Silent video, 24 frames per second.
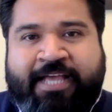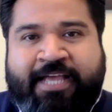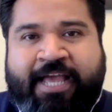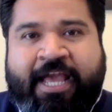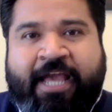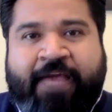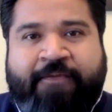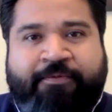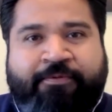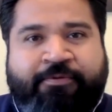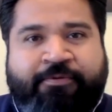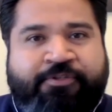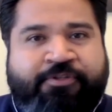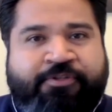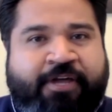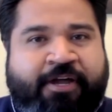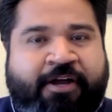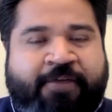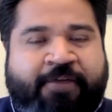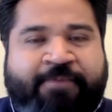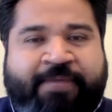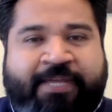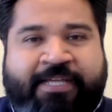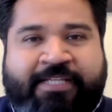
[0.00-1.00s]
and we will try
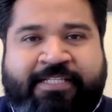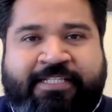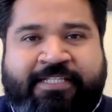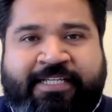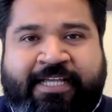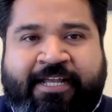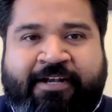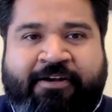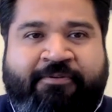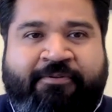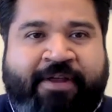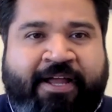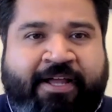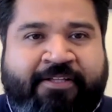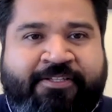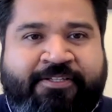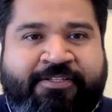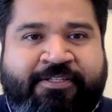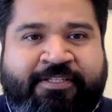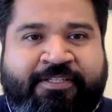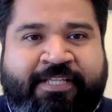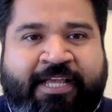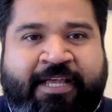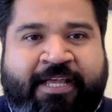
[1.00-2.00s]
our best to get around
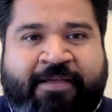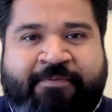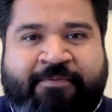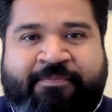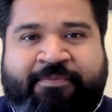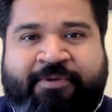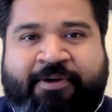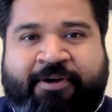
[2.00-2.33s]
to them.